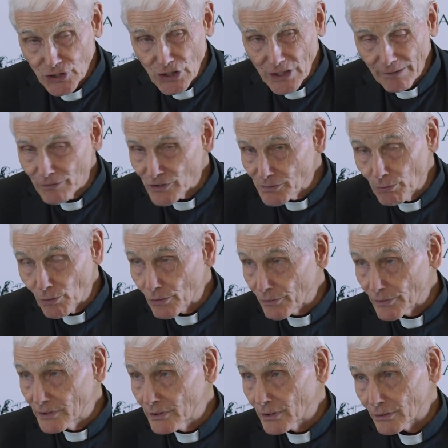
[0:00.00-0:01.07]
she never spoke
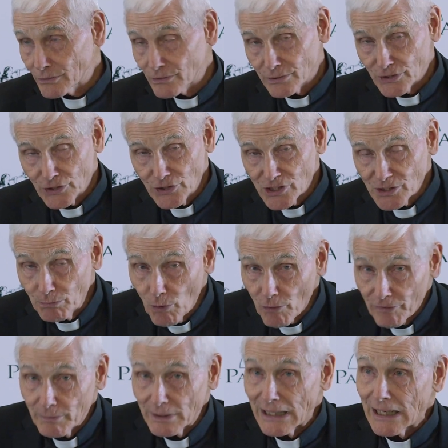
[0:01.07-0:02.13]
with notes, she just
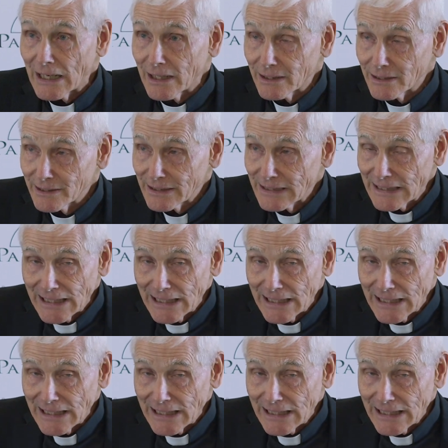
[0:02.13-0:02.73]
spoke from her heart.